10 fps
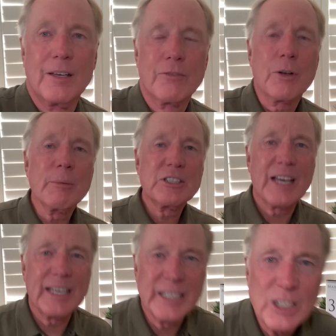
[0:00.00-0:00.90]
From a
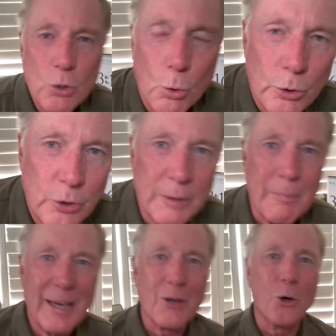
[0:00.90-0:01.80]
tiny corner in
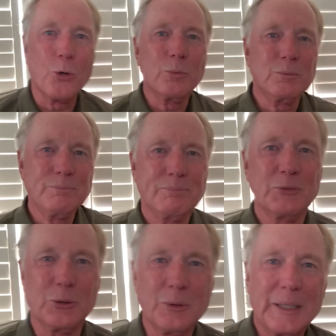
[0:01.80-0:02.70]
my home
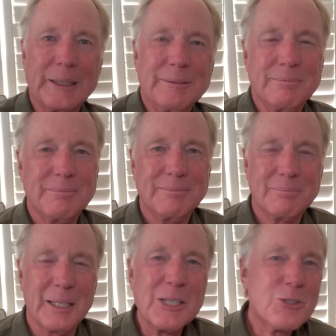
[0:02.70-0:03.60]
to a
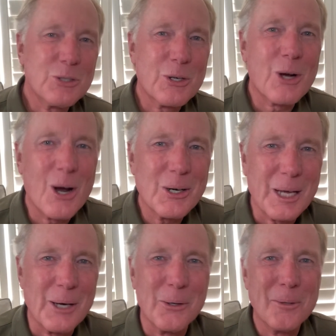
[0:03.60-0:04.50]
place in your heart,
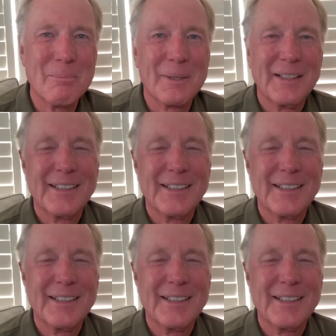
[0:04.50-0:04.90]
I hope.